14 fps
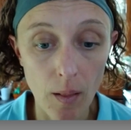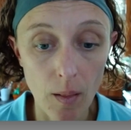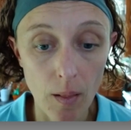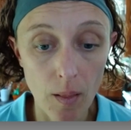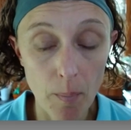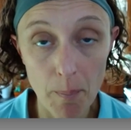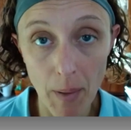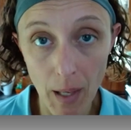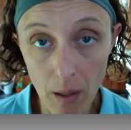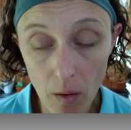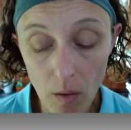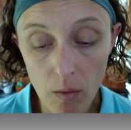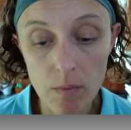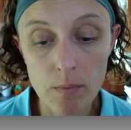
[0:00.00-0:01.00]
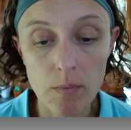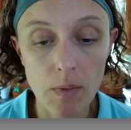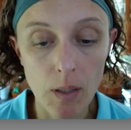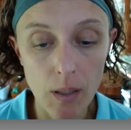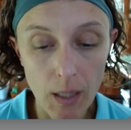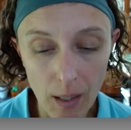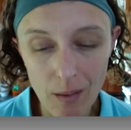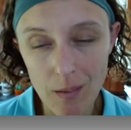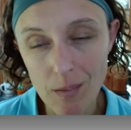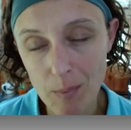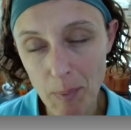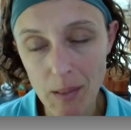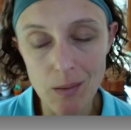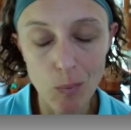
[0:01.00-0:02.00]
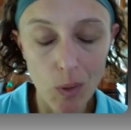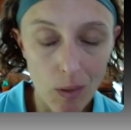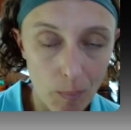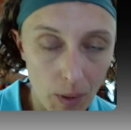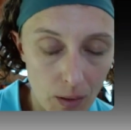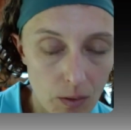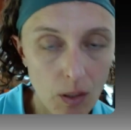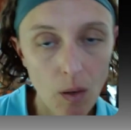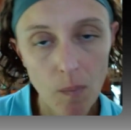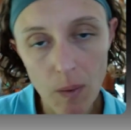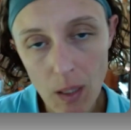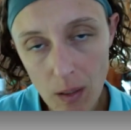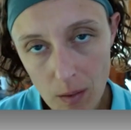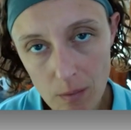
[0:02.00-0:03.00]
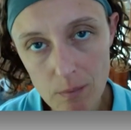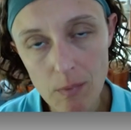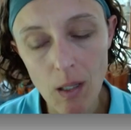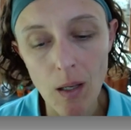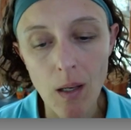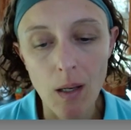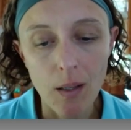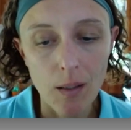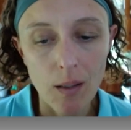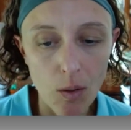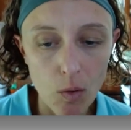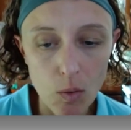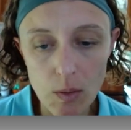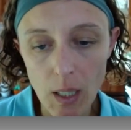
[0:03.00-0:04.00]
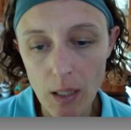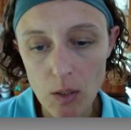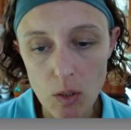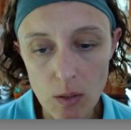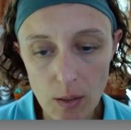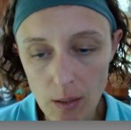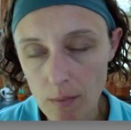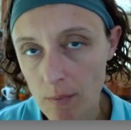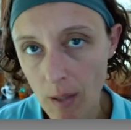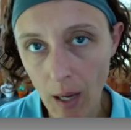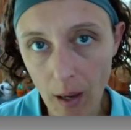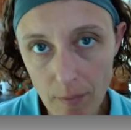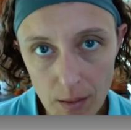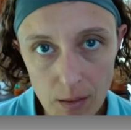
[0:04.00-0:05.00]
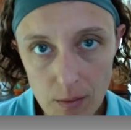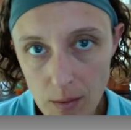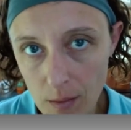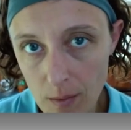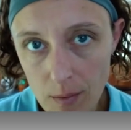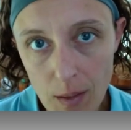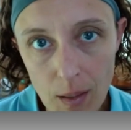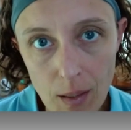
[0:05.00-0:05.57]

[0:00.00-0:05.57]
the mail. Again, it depends on where the mail's going and, who's actually having to